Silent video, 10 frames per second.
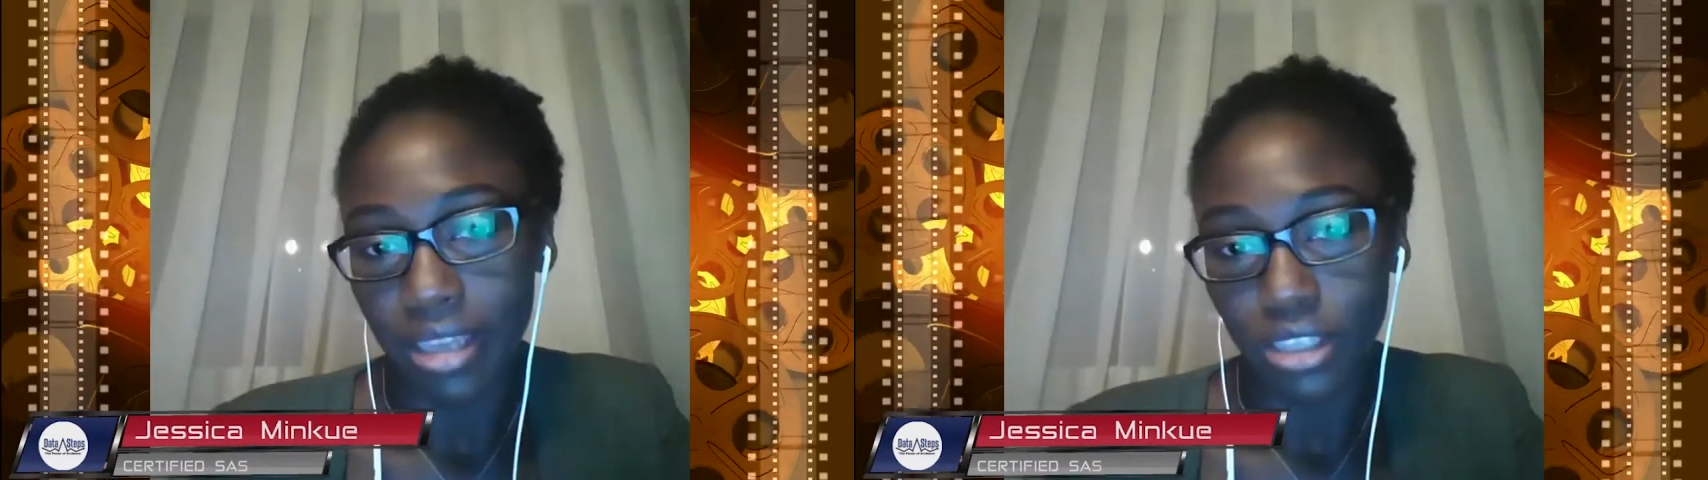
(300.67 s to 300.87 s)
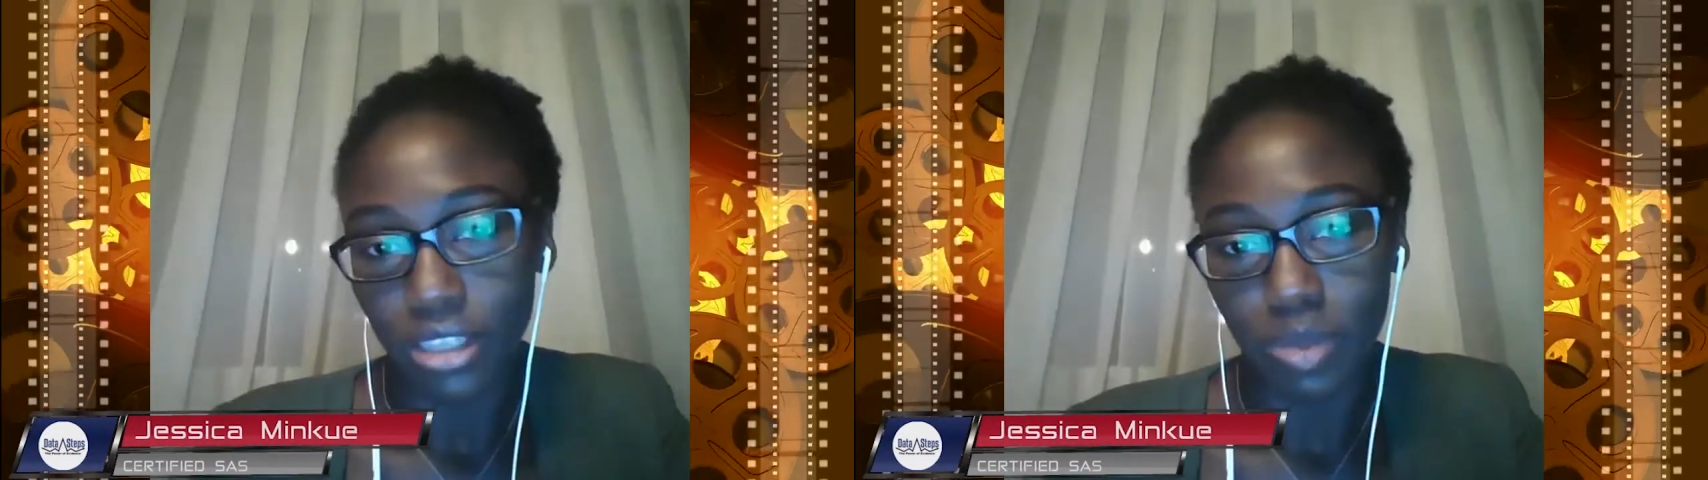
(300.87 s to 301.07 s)

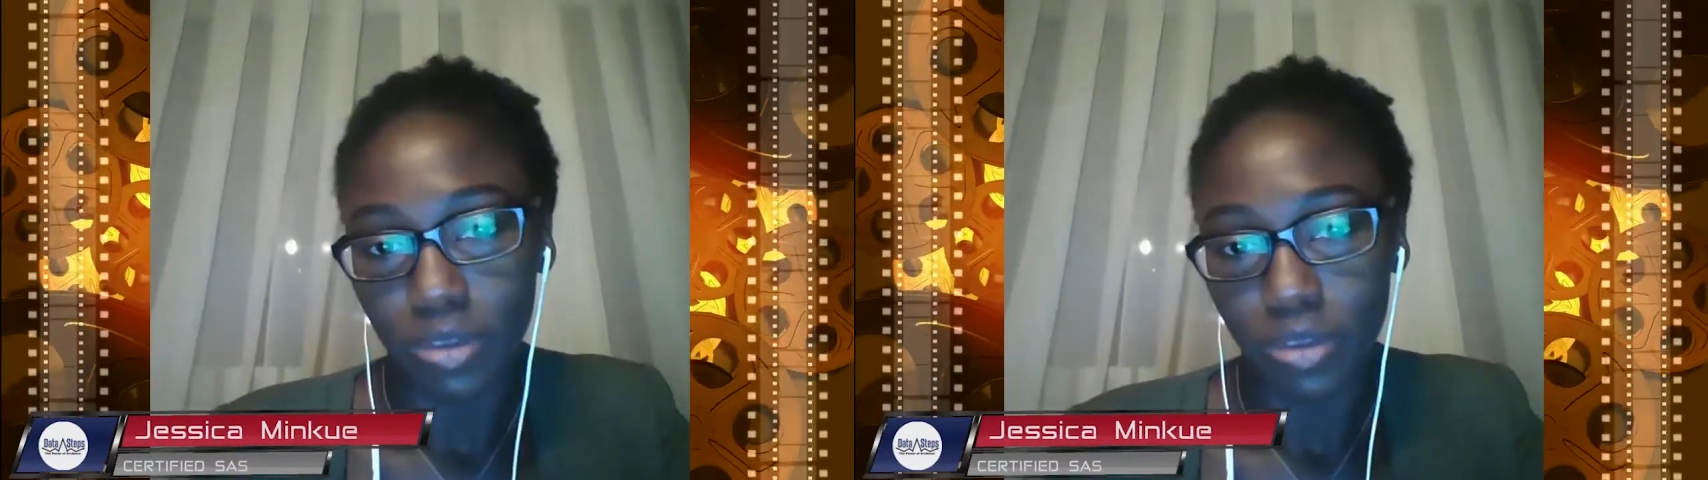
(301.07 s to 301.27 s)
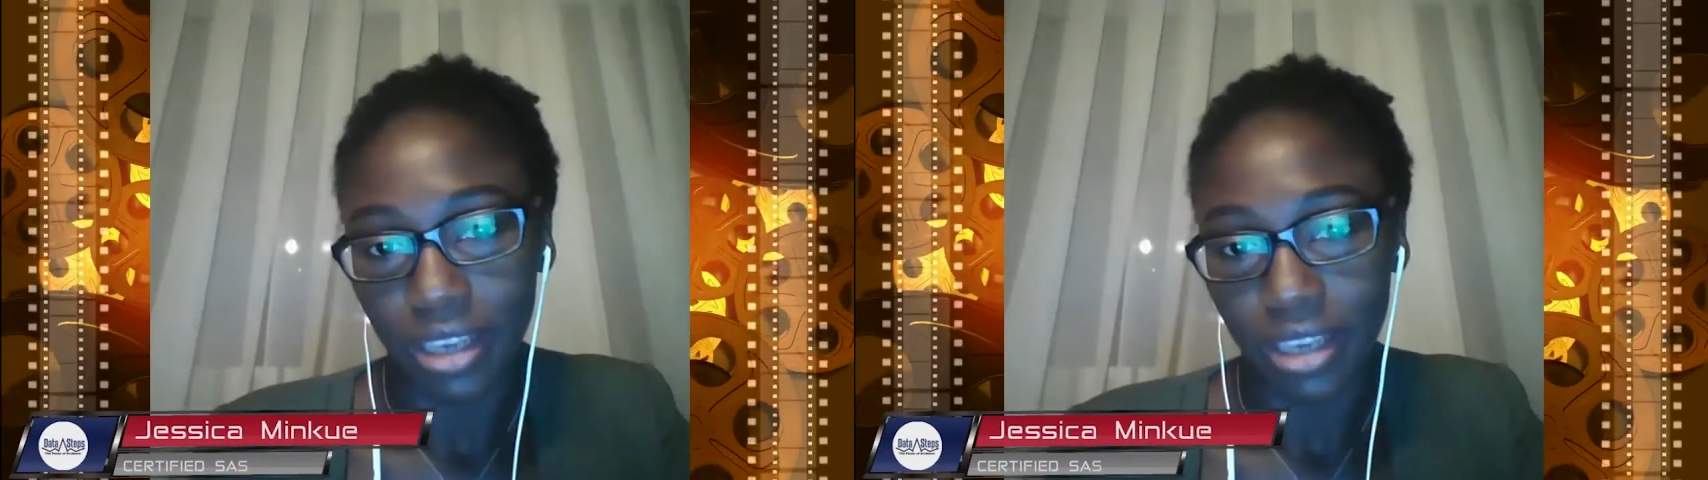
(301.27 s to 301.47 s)
and it
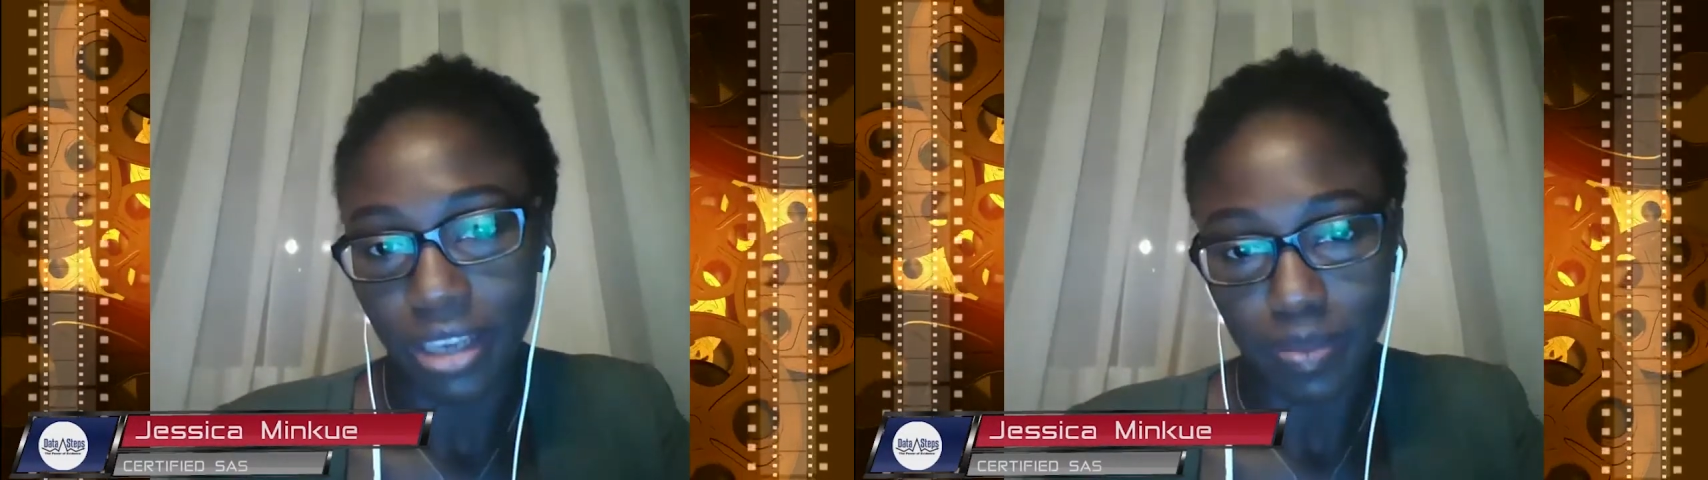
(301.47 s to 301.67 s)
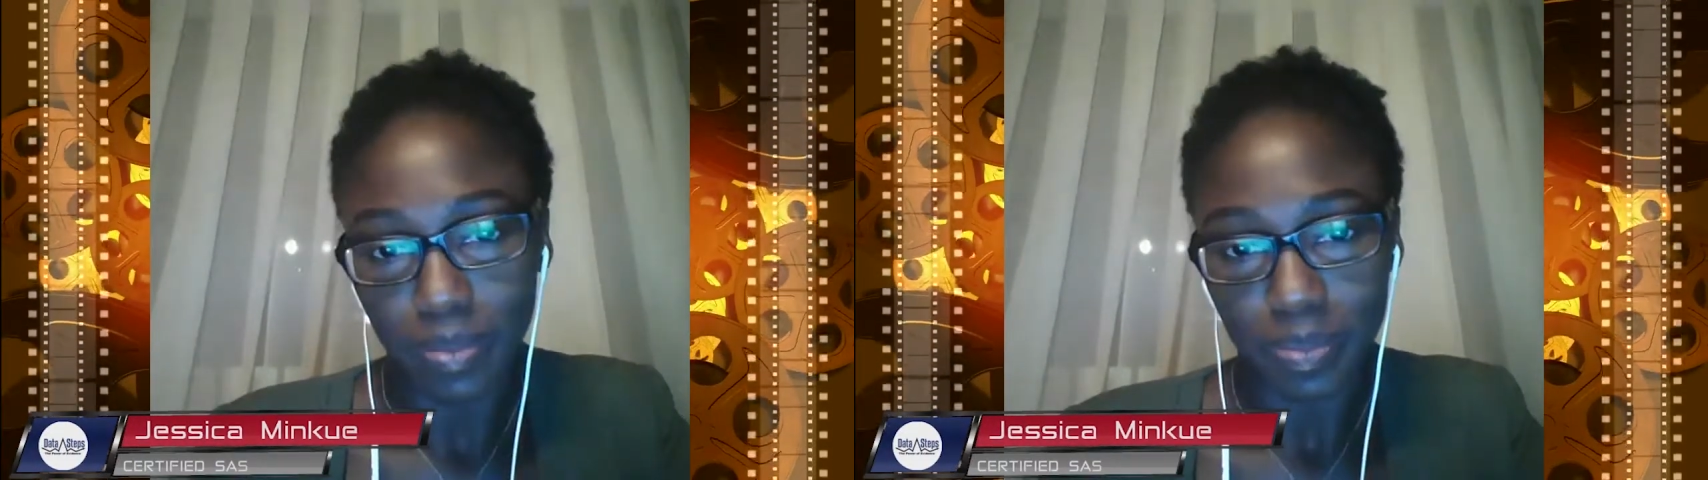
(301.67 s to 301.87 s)
should be
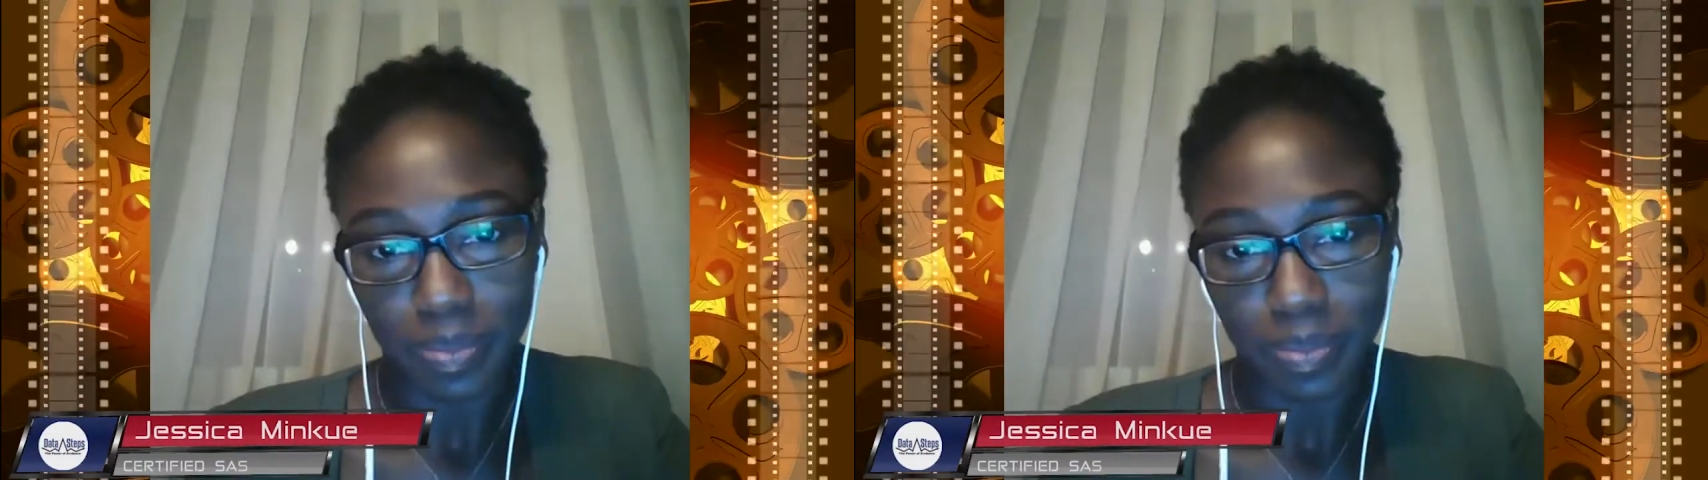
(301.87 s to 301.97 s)
fine.